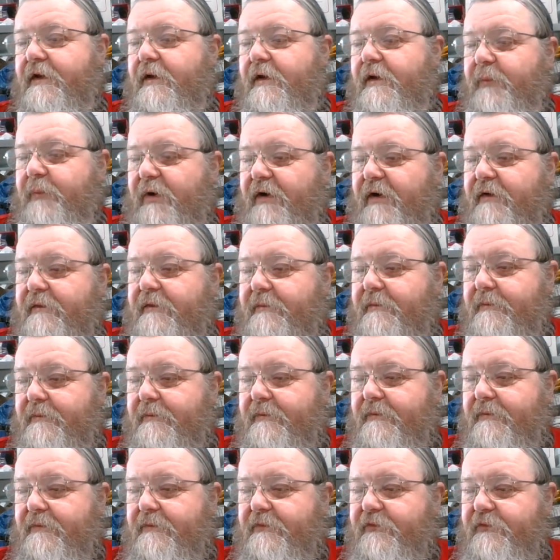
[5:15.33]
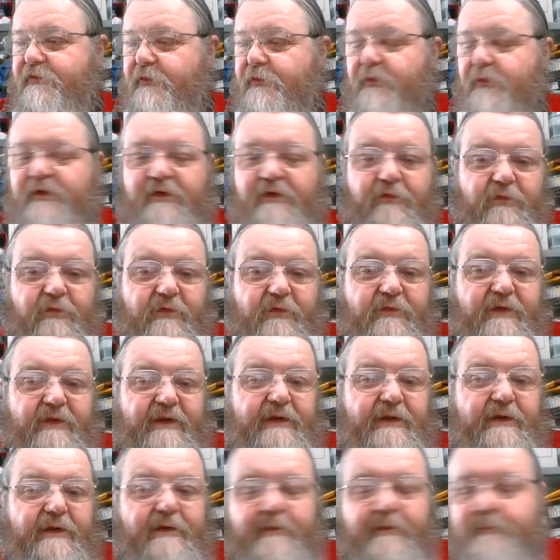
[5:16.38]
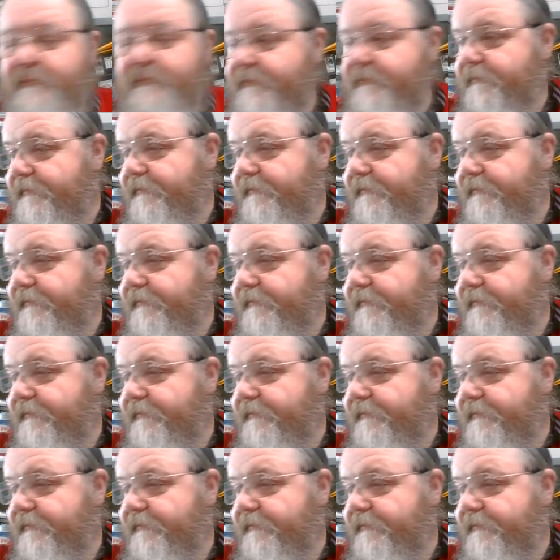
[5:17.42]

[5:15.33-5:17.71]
But sorting through the